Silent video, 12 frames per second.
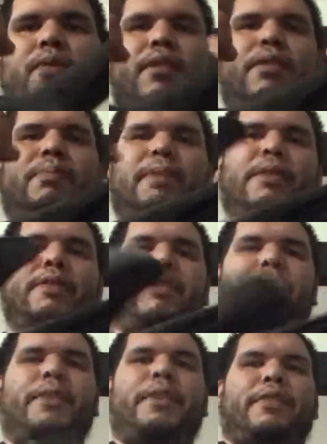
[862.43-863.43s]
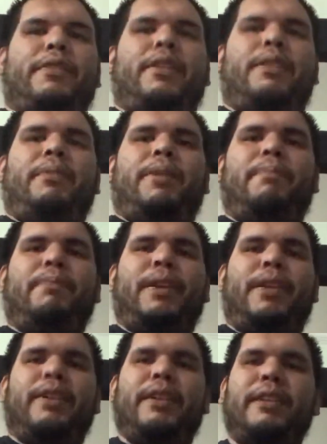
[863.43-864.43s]
especially if you're just going to be
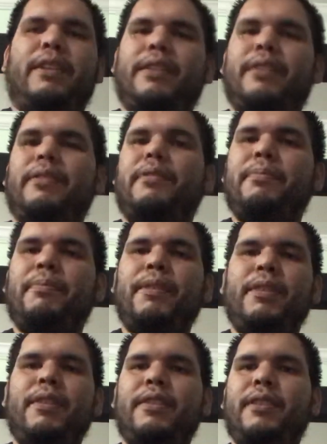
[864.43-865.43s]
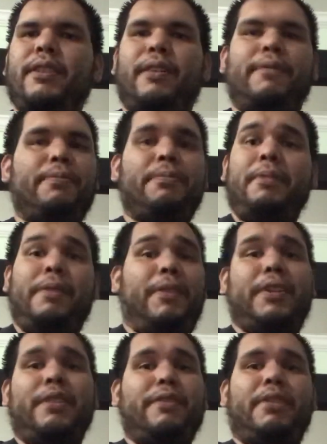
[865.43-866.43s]
playing like this. Like if
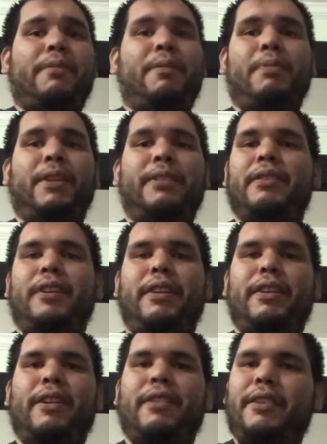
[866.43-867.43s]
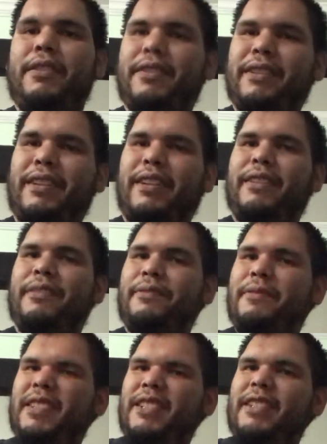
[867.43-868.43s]
you're just going to be playing sitting down, it just kind of,